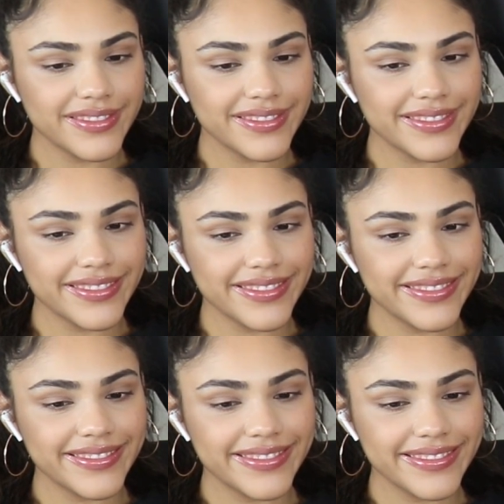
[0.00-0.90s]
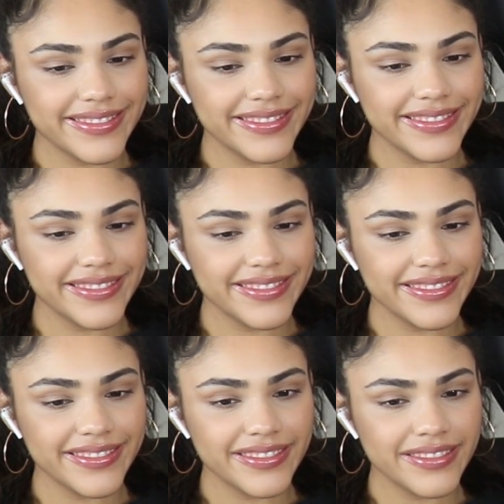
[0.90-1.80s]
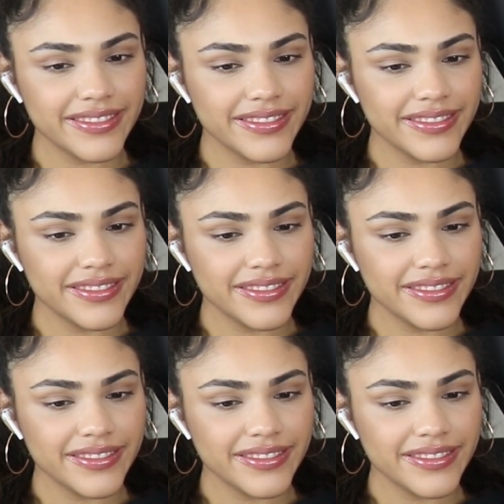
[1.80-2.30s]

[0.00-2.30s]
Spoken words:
The person shown says nothing.